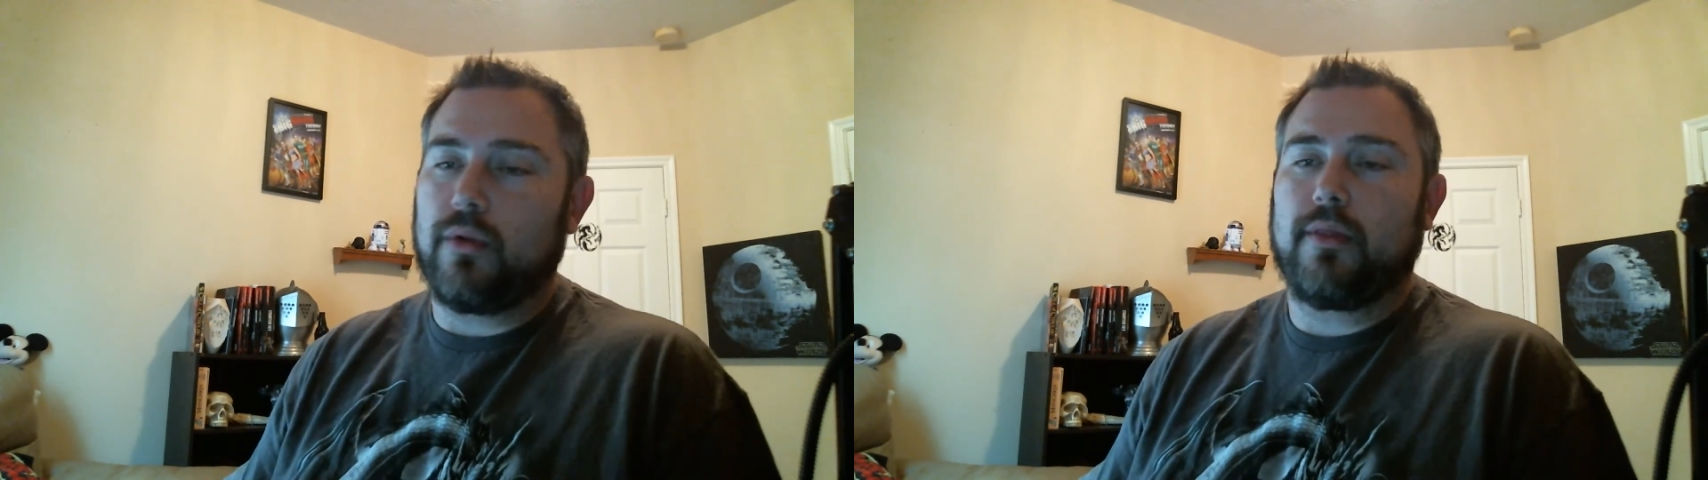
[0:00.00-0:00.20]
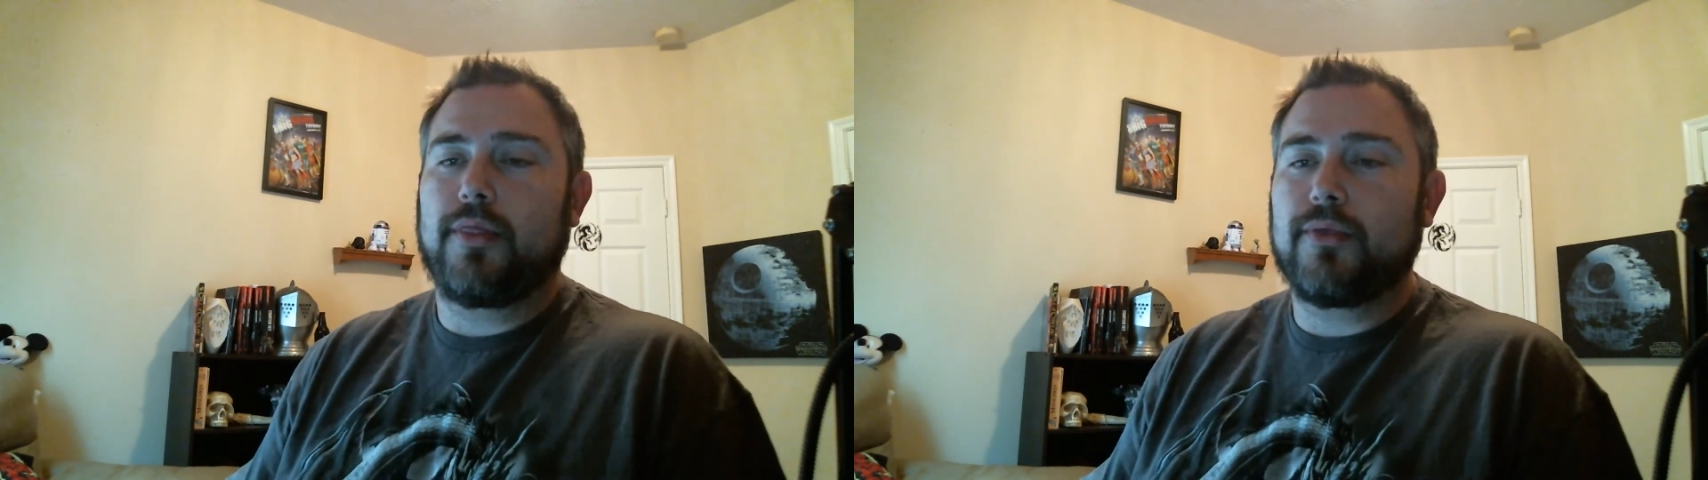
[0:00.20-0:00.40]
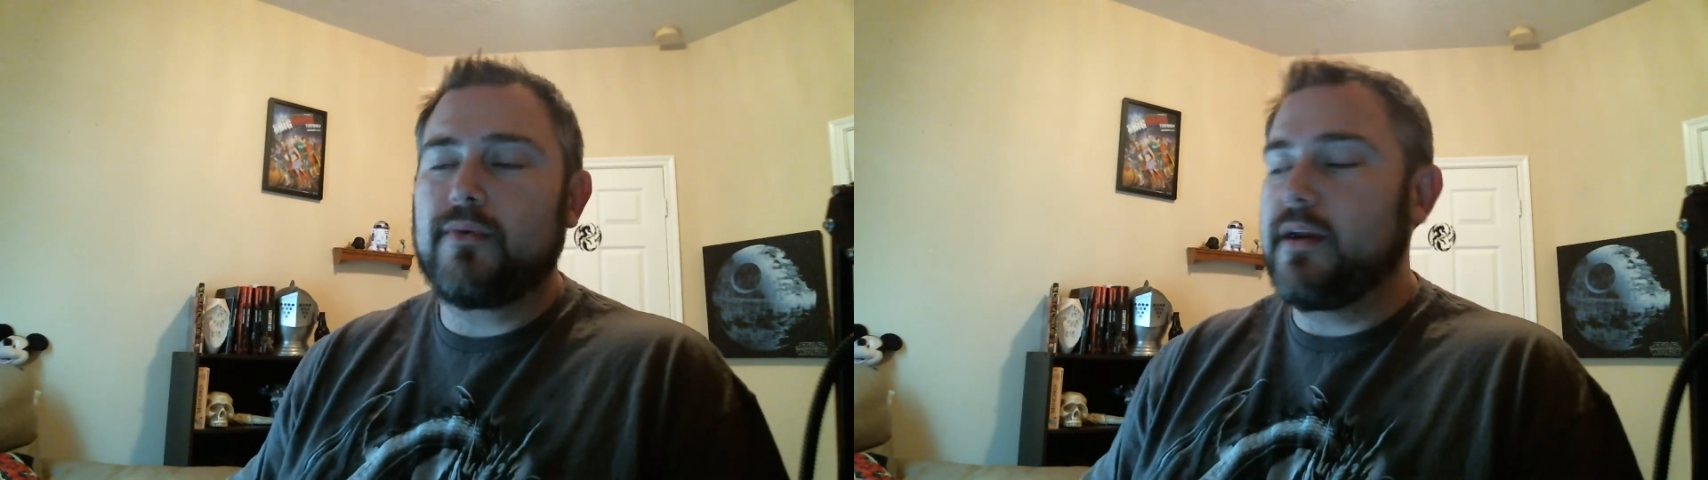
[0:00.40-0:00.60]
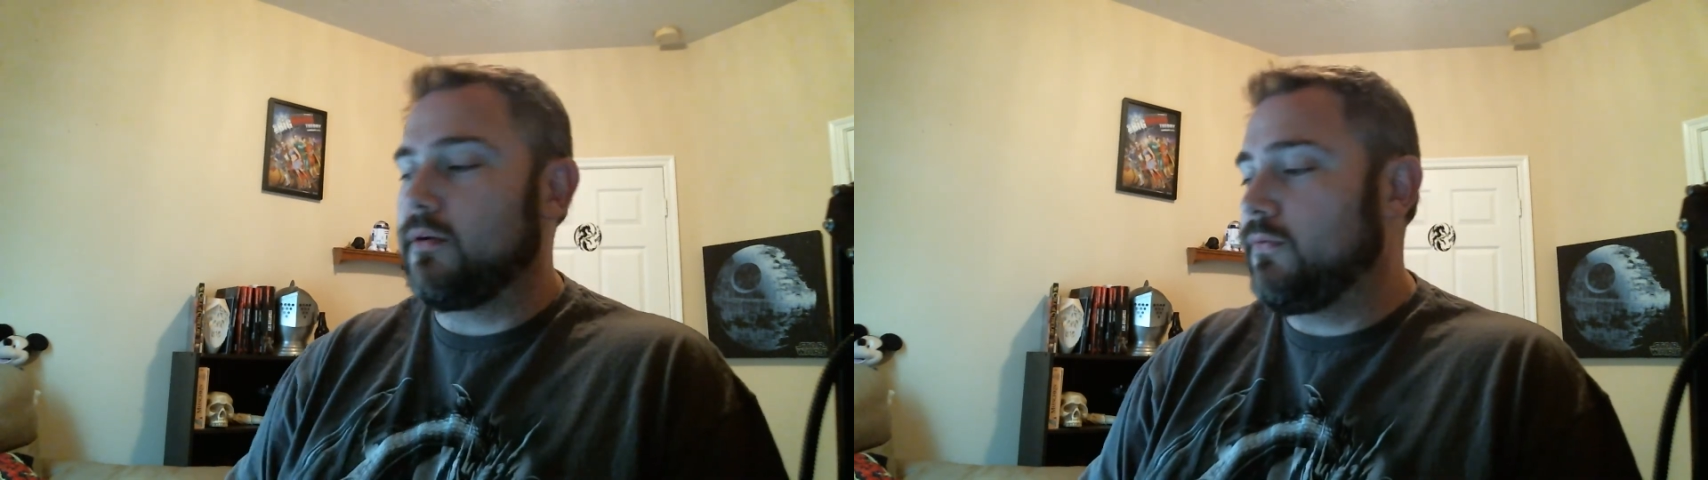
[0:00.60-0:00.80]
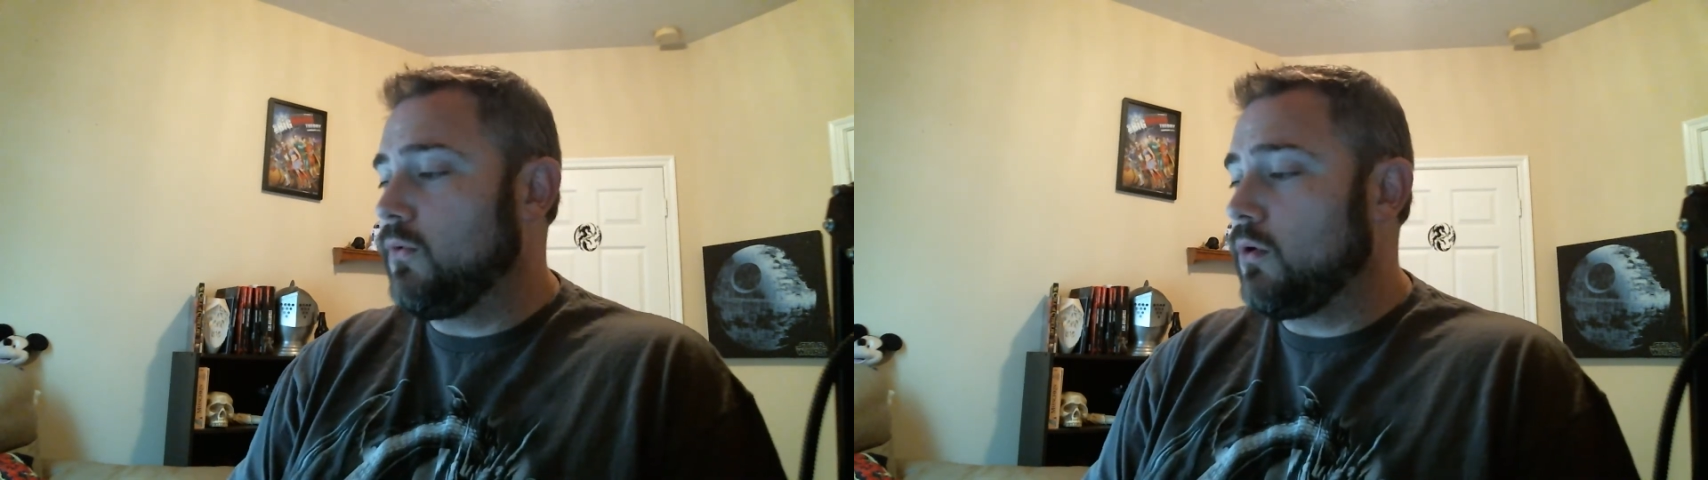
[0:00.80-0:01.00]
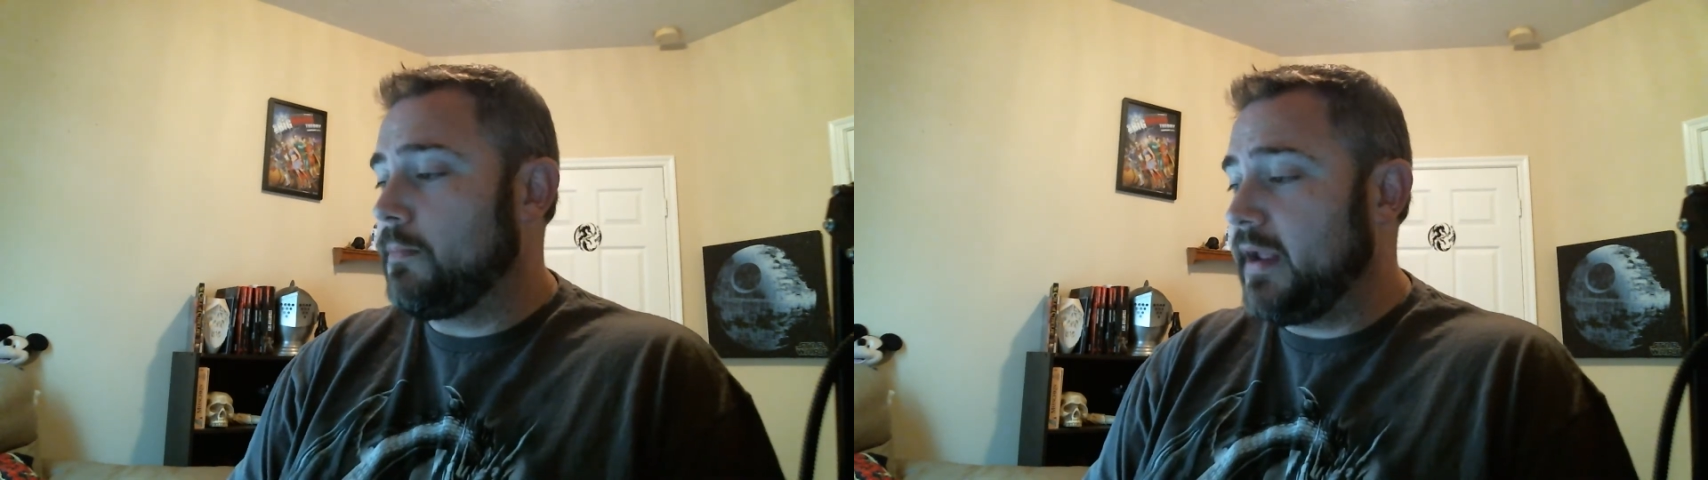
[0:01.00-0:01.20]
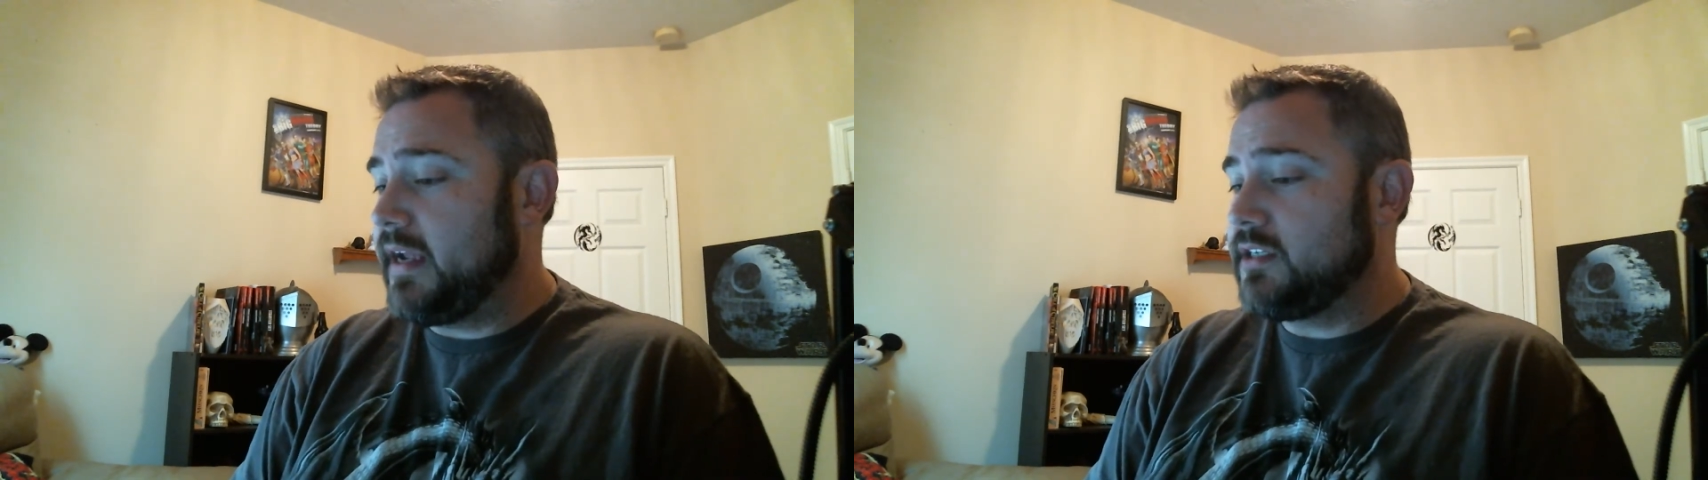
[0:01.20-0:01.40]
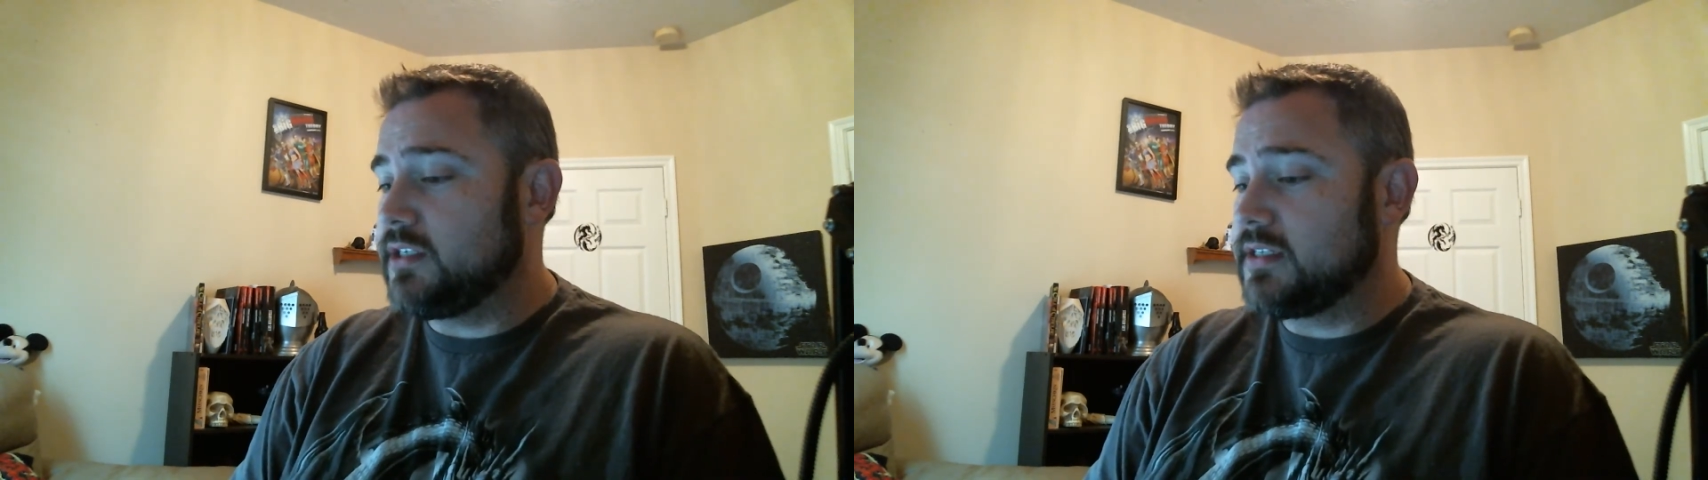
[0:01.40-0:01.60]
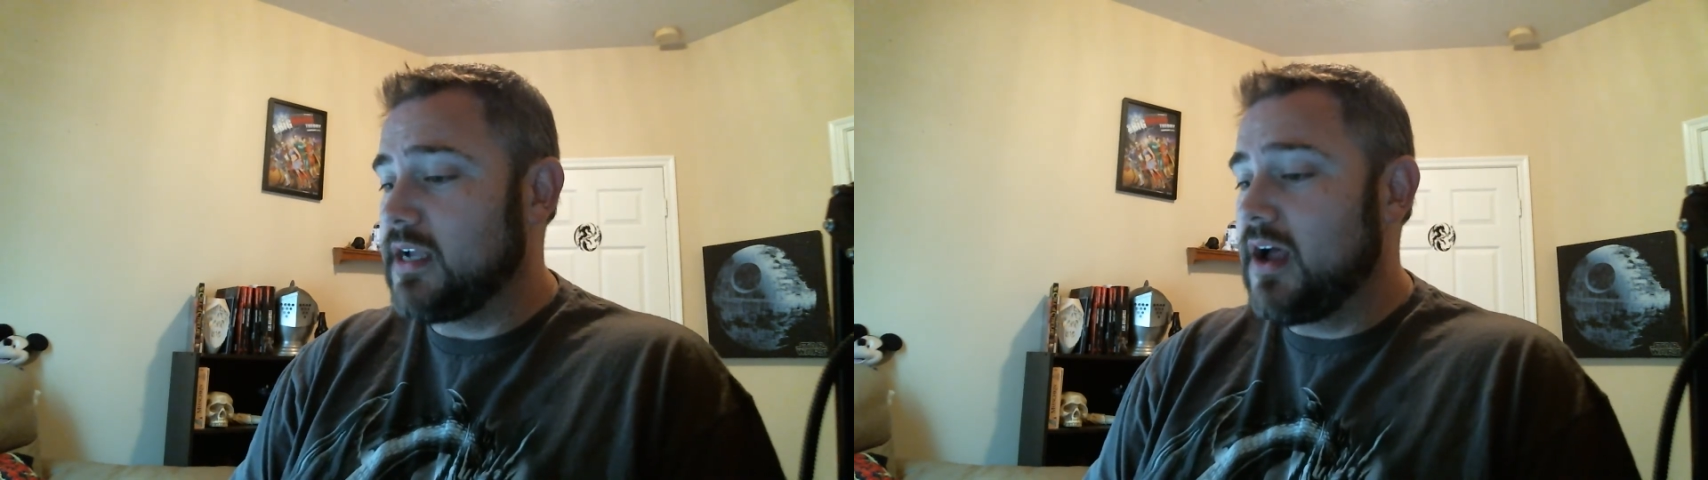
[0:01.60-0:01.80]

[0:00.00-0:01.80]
3 or 4 pages